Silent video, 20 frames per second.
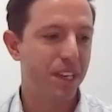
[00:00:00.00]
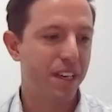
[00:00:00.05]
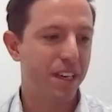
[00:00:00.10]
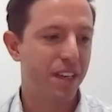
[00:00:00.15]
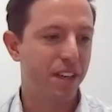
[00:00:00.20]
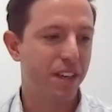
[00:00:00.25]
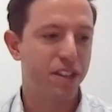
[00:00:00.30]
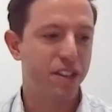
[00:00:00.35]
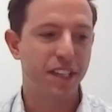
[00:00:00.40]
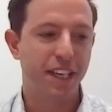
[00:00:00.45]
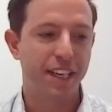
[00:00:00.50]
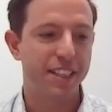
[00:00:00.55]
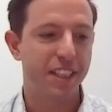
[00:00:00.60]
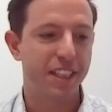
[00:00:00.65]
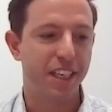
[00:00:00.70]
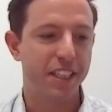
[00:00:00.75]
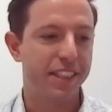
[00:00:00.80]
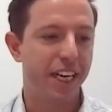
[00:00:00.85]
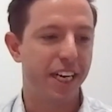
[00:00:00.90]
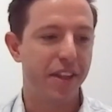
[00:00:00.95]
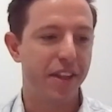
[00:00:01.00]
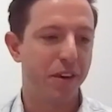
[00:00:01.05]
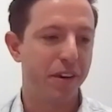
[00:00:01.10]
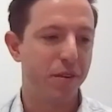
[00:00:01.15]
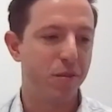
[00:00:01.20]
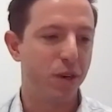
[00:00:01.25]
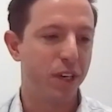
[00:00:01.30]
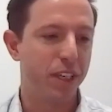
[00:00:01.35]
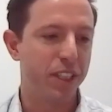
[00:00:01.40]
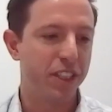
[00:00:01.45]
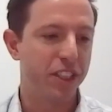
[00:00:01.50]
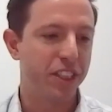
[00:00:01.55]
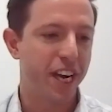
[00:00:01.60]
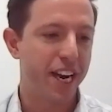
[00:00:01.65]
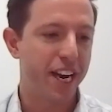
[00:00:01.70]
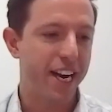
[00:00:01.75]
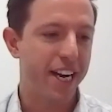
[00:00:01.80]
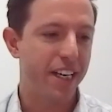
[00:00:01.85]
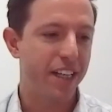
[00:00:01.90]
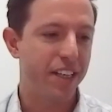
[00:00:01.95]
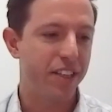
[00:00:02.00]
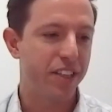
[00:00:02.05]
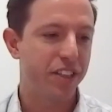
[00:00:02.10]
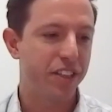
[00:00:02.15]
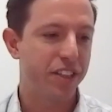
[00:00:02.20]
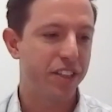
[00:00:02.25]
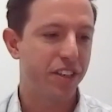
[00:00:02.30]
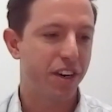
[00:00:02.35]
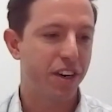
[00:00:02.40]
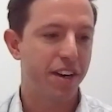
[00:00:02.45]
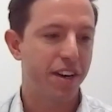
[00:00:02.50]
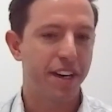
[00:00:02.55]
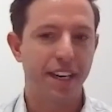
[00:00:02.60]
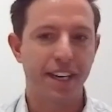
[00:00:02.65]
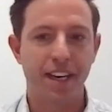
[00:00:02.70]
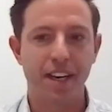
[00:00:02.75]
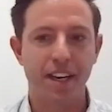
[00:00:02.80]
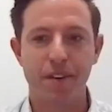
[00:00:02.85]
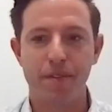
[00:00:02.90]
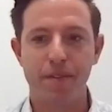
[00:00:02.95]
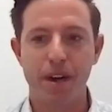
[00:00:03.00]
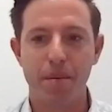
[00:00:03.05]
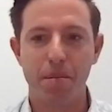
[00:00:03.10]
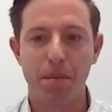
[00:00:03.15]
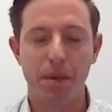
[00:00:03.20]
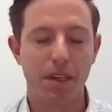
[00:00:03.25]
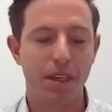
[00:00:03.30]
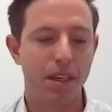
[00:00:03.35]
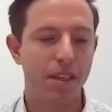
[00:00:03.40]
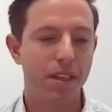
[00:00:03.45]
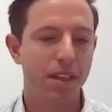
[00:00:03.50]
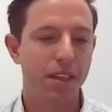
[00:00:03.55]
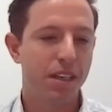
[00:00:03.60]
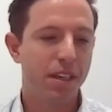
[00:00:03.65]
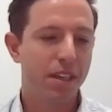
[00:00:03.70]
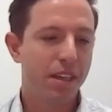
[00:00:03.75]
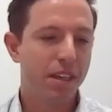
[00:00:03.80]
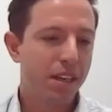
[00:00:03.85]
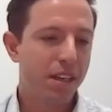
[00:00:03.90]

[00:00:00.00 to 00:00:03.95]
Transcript: It looks like he's in a 1031 exchange starting in November.